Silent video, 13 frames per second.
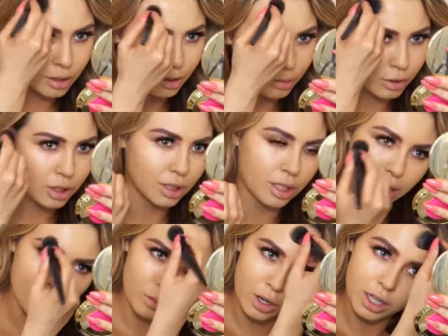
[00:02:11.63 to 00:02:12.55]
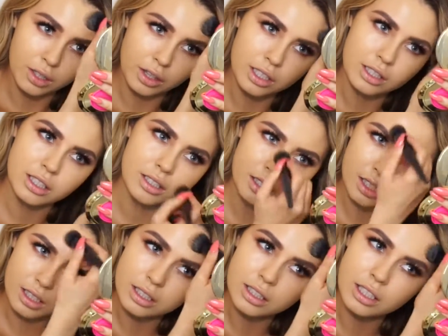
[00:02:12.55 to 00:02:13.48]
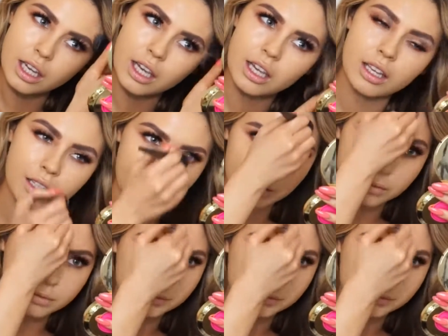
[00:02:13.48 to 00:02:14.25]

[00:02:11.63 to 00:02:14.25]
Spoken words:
So we're just gonna work this into the skin